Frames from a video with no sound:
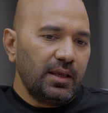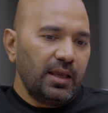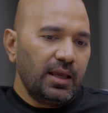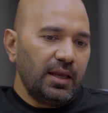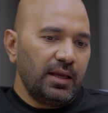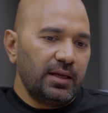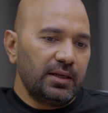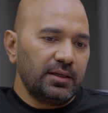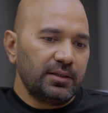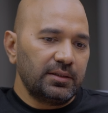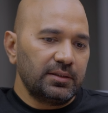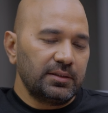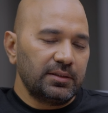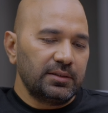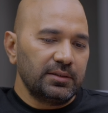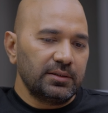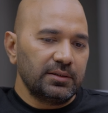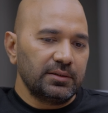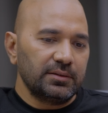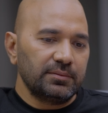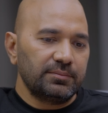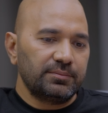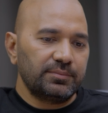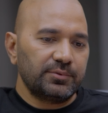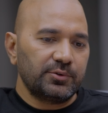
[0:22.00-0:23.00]
And
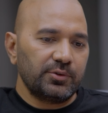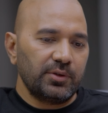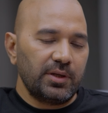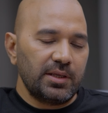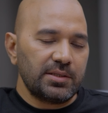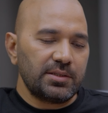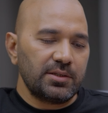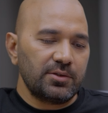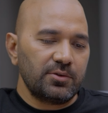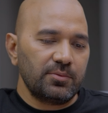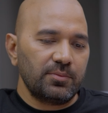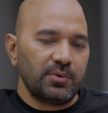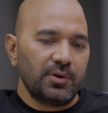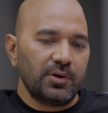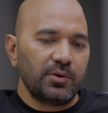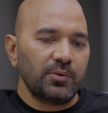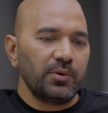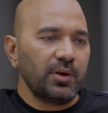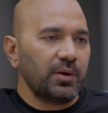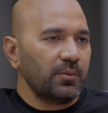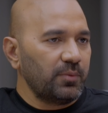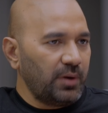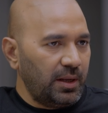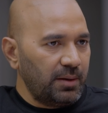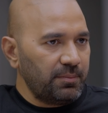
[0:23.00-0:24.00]
so let's assume you're
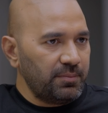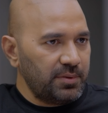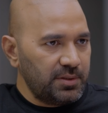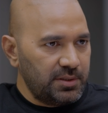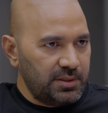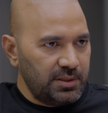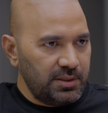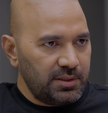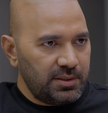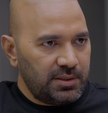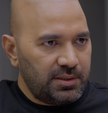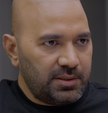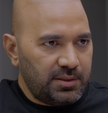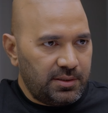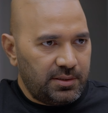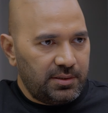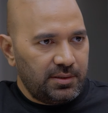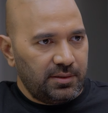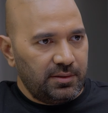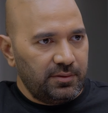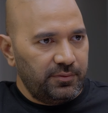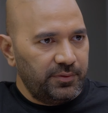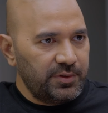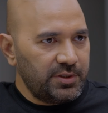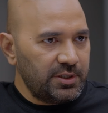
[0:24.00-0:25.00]
doing one business,
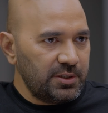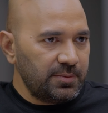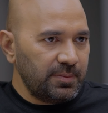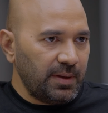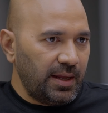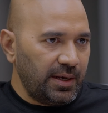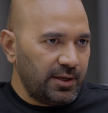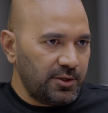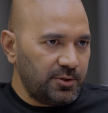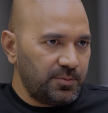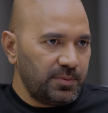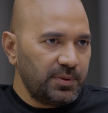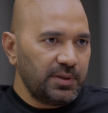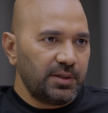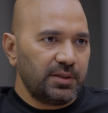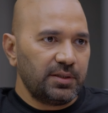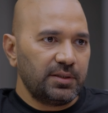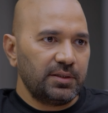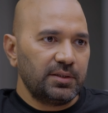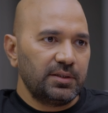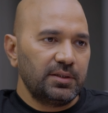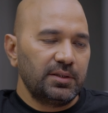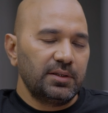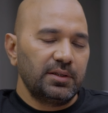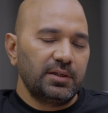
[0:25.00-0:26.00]
which is management,
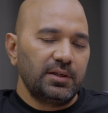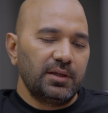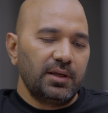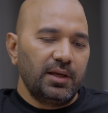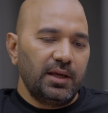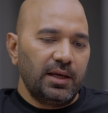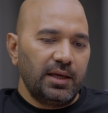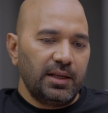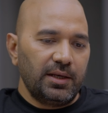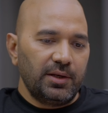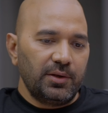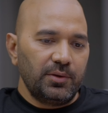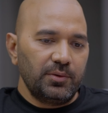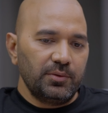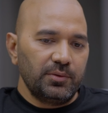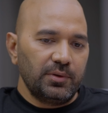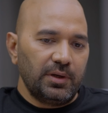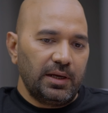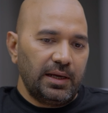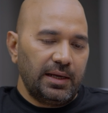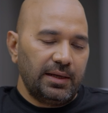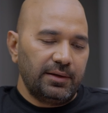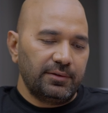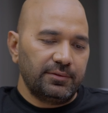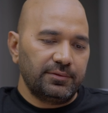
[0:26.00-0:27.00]
and you
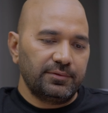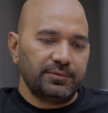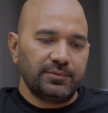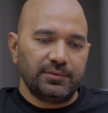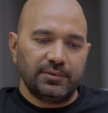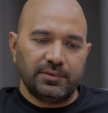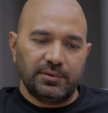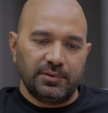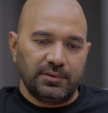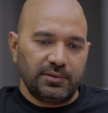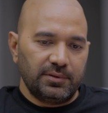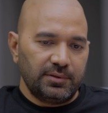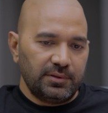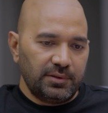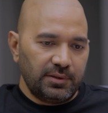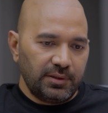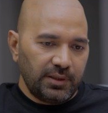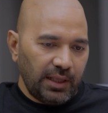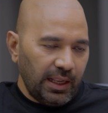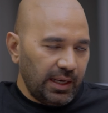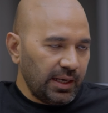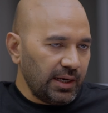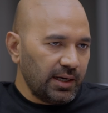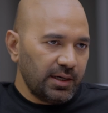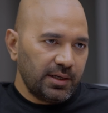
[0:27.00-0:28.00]
have
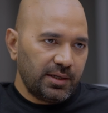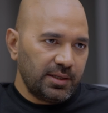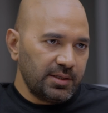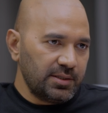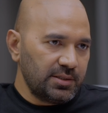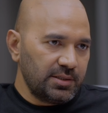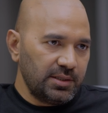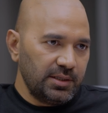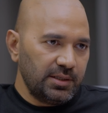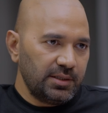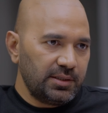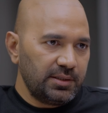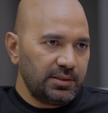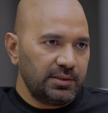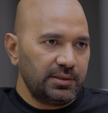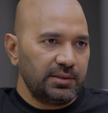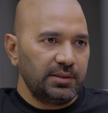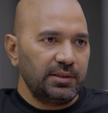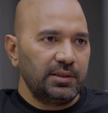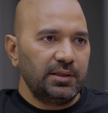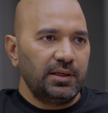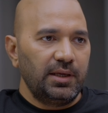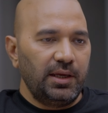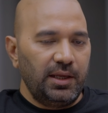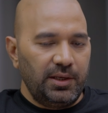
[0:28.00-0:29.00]
10 artists there,
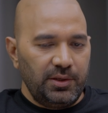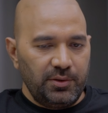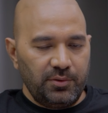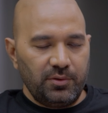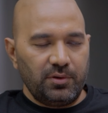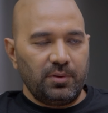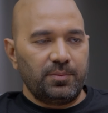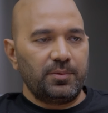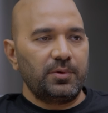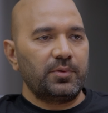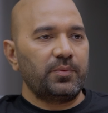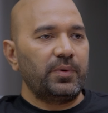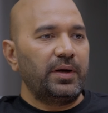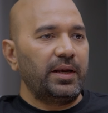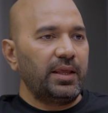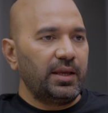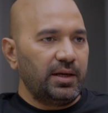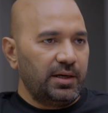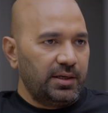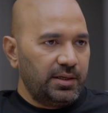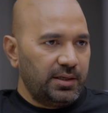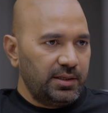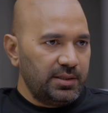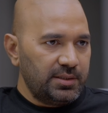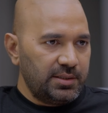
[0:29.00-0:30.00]
and you grow up to 20
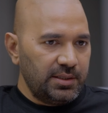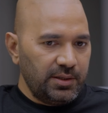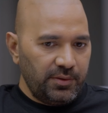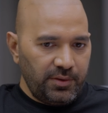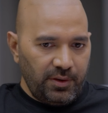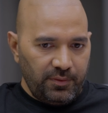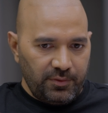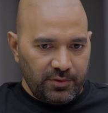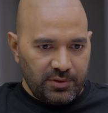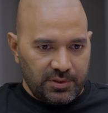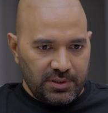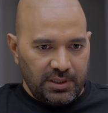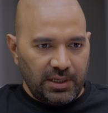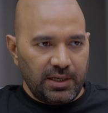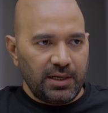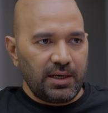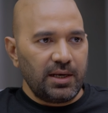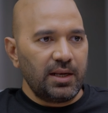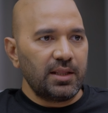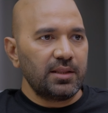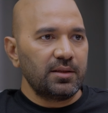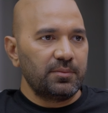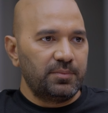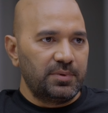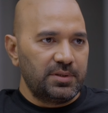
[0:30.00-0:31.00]
artists. Now you have to start
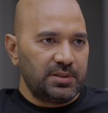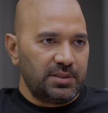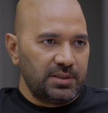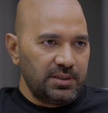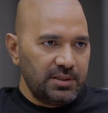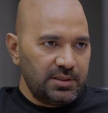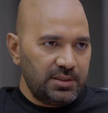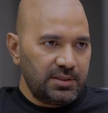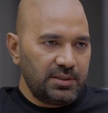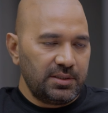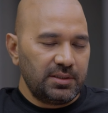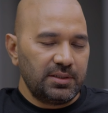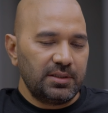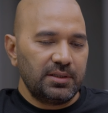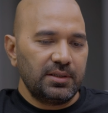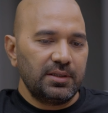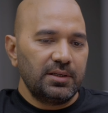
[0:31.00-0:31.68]
another business.